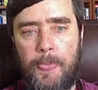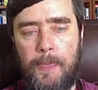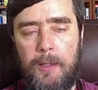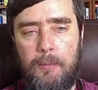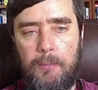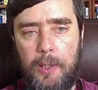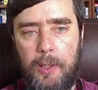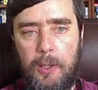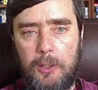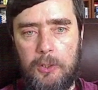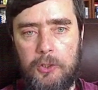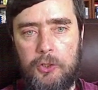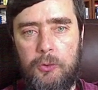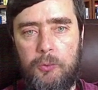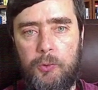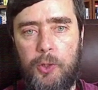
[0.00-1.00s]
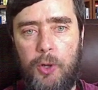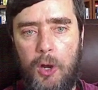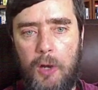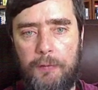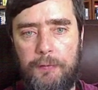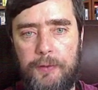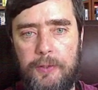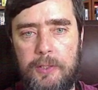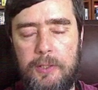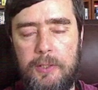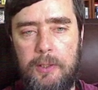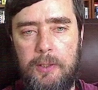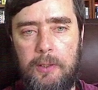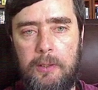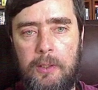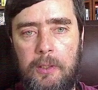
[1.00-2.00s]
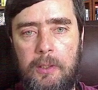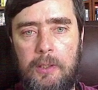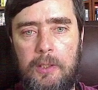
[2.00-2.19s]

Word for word: in biology, we often see